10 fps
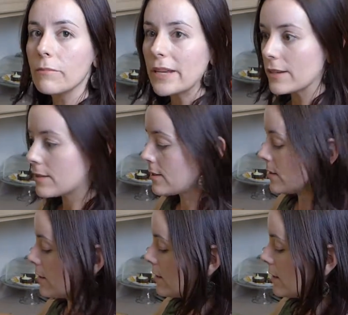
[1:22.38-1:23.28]

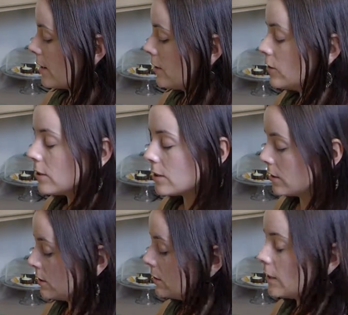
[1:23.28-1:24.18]
mixed. It'll look
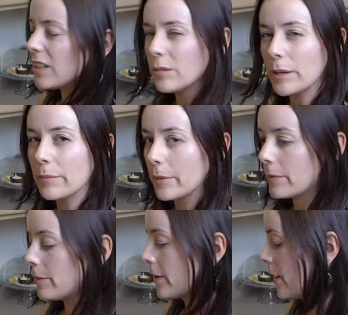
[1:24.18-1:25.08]
a little bit
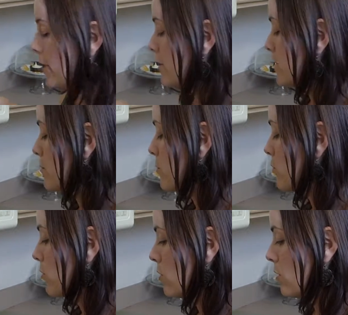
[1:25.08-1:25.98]
bumpy, but kind of
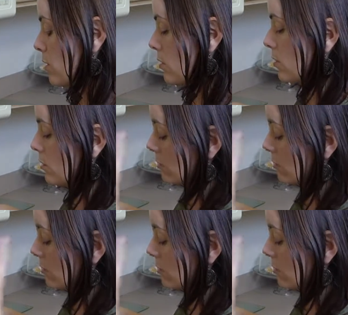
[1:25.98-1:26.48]
smooth.